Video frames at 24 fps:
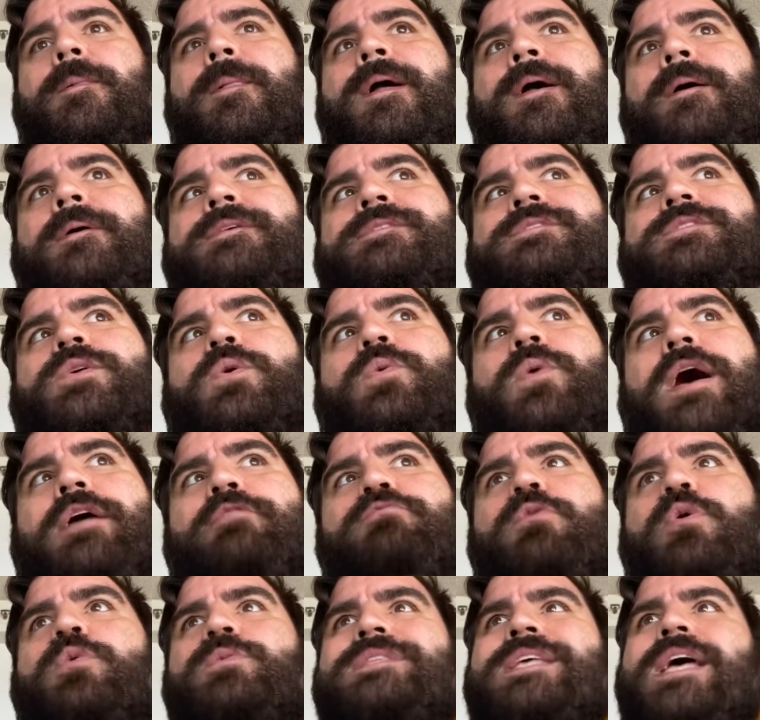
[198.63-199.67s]
So I
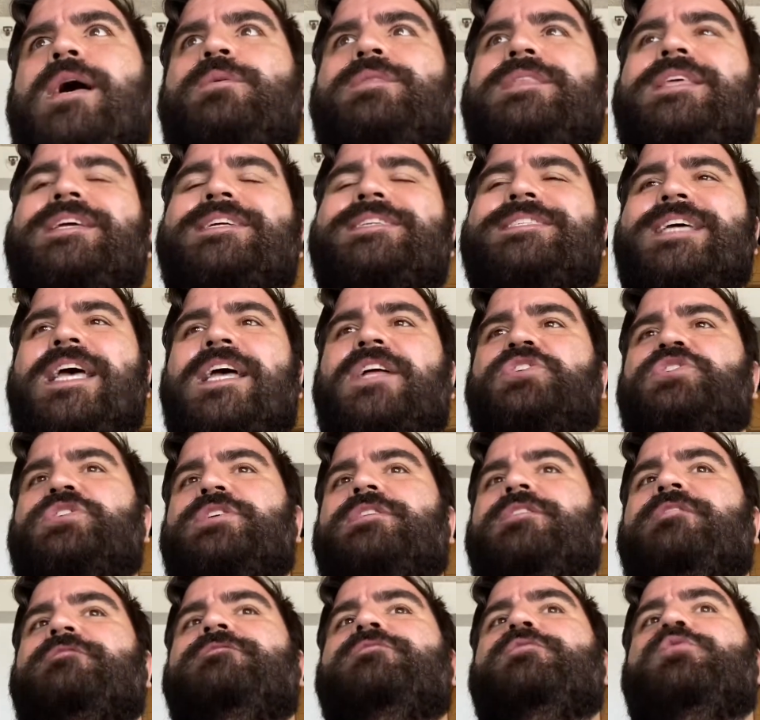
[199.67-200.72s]
wrote down the intention
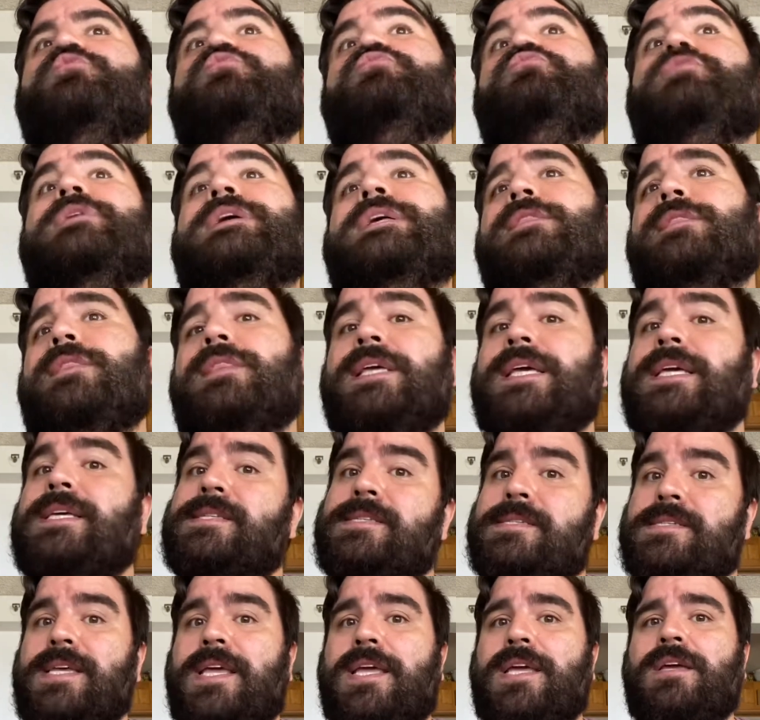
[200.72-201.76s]
of
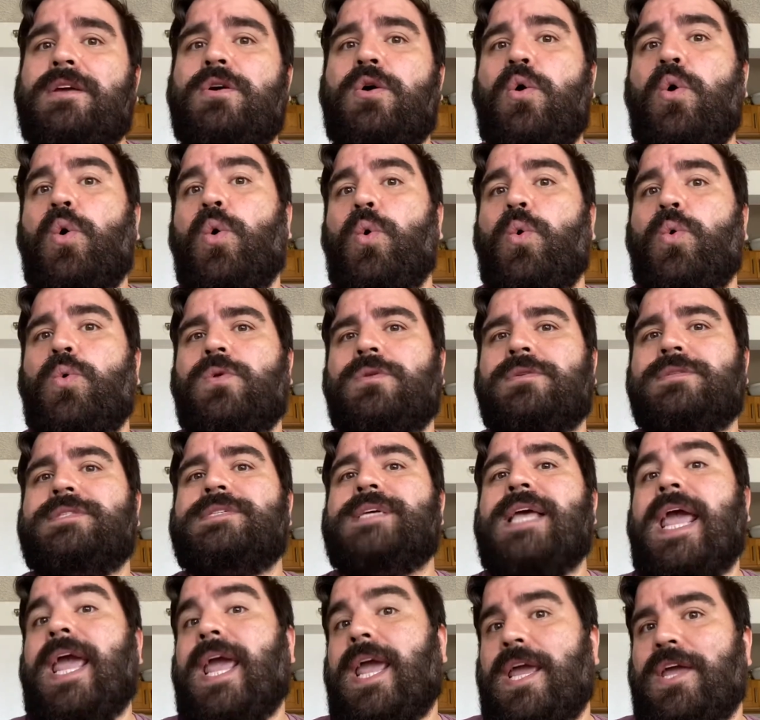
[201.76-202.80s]
releasing old
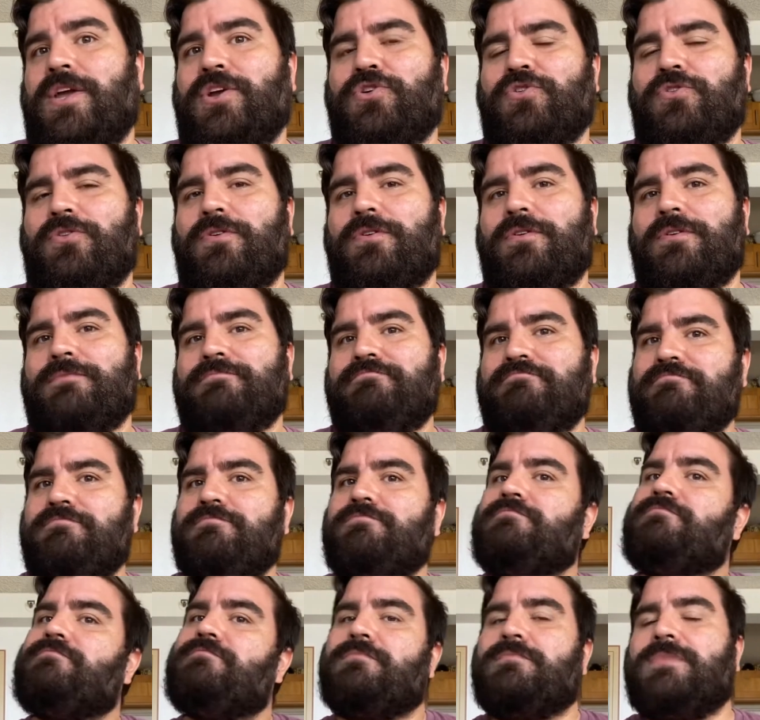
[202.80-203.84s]
anger,
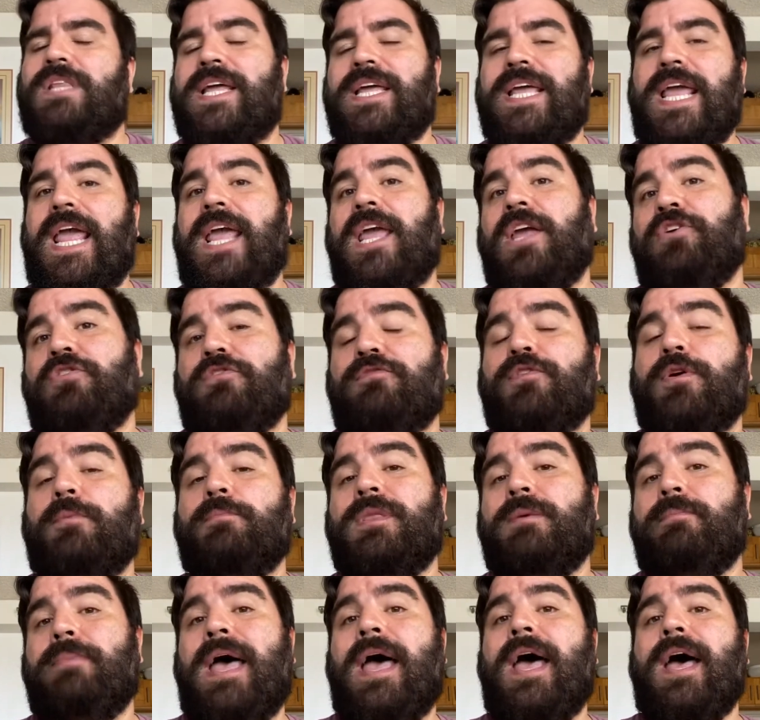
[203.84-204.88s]
like anger from the
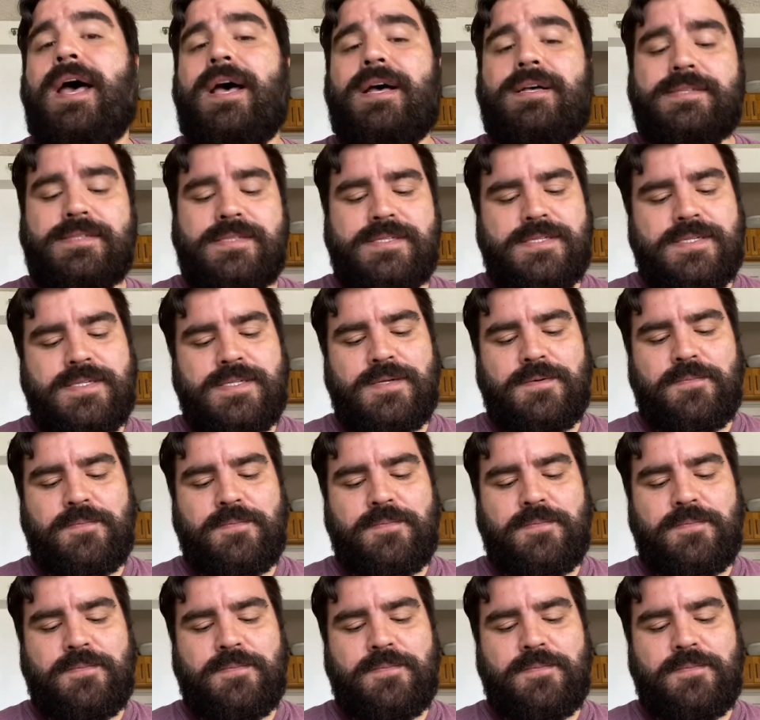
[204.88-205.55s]
past.